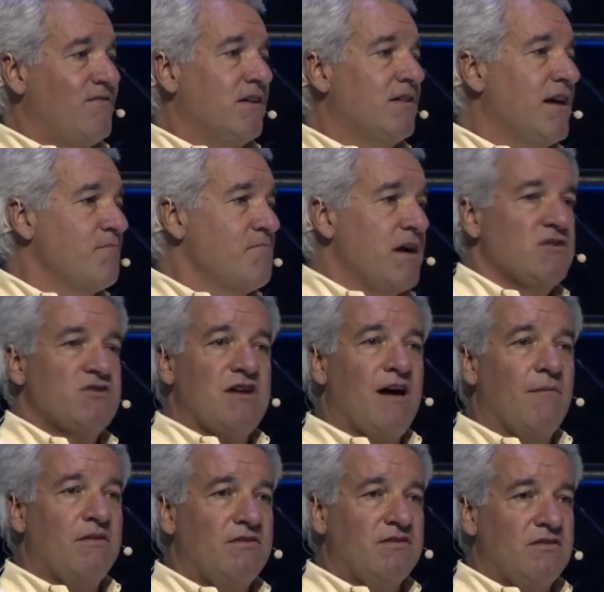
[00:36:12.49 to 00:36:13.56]
feel like my
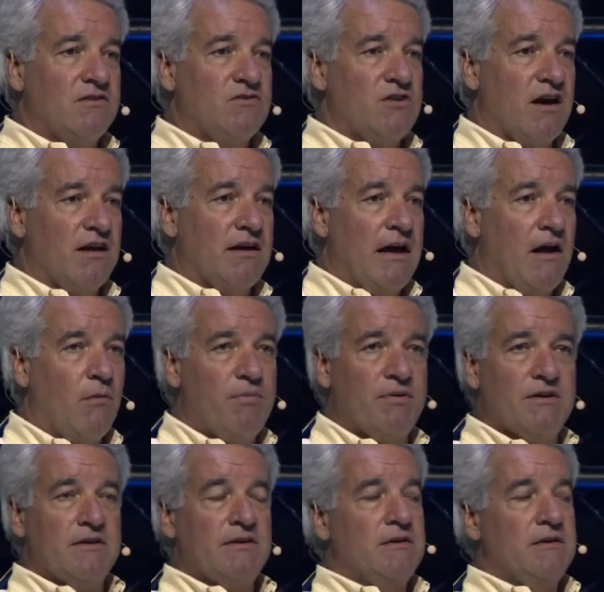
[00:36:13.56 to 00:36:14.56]
job is to try to help